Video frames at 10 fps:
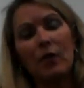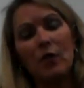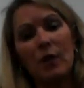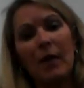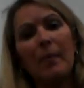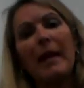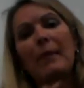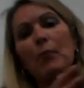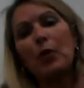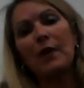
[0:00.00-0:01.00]
them
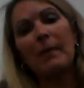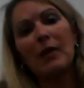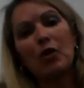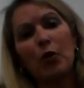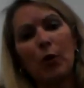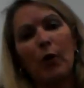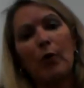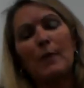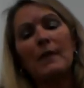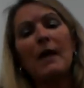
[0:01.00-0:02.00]
and put them into
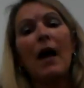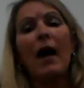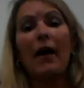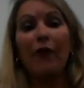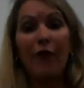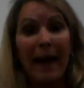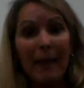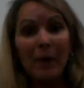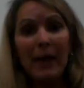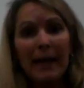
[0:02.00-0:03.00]
groups of
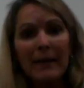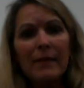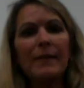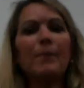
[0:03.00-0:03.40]
families,